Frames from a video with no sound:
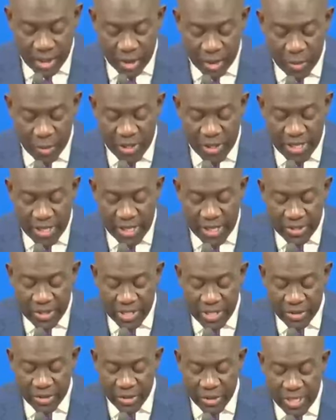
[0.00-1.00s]
the
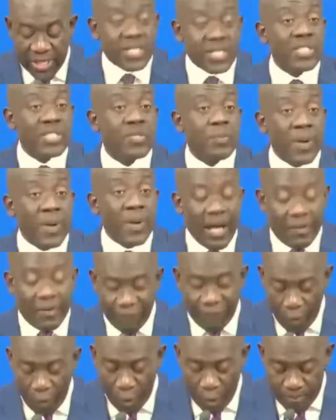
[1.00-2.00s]
Communication Educators
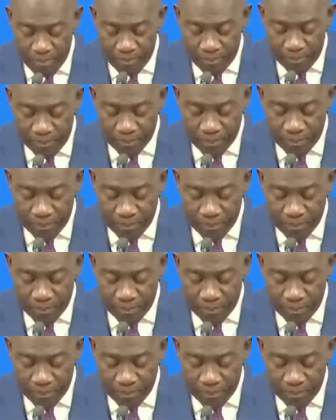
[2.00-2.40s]
Platform,